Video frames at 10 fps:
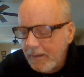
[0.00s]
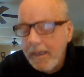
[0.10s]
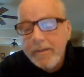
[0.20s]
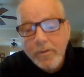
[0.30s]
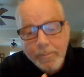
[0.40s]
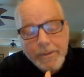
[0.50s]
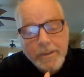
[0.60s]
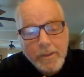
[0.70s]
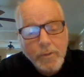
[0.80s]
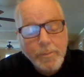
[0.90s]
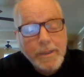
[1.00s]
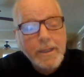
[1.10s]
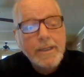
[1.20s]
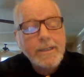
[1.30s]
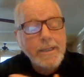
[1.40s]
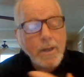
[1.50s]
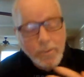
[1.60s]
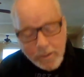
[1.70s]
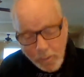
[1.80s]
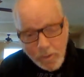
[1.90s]
Not the spirit that was behind it, not
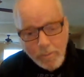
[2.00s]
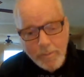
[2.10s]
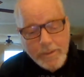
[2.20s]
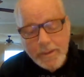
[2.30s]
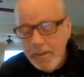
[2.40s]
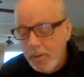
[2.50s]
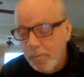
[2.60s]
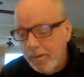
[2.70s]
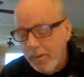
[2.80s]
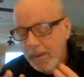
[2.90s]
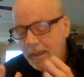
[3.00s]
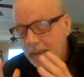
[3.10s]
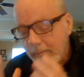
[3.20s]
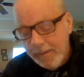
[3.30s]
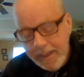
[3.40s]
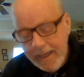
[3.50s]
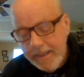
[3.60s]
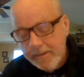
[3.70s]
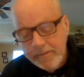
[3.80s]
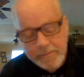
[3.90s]
what the Lord wanted me to do, but the
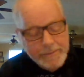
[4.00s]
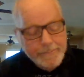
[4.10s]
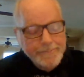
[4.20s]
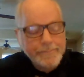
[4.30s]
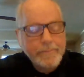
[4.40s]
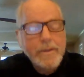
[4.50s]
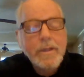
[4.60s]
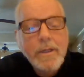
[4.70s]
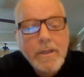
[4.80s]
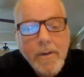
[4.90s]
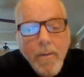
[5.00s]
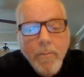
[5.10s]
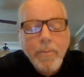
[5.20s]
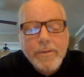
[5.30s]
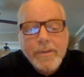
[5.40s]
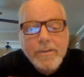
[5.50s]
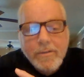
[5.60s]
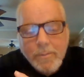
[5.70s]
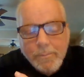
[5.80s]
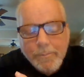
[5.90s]
mechanics of it. But this
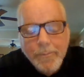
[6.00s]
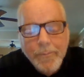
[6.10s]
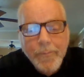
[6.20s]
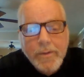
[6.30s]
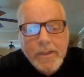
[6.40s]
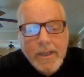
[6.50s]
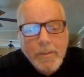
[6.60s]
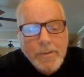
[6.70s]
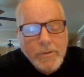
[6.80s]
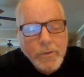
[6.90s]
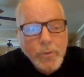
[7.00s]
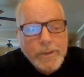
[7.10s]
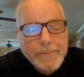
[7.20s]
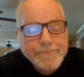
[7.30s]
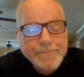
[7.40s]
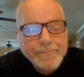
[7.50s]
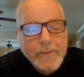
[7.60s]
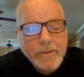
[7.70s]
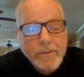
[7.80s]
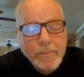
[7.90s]
is what the enemy's doing.
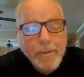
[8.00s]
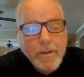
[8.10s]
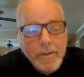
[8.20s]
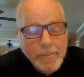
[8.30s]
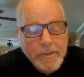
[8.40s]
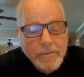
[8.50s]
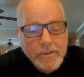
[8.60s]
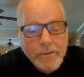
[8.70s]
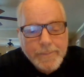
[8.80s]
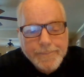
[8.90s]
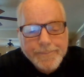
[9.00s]
This is part of the message.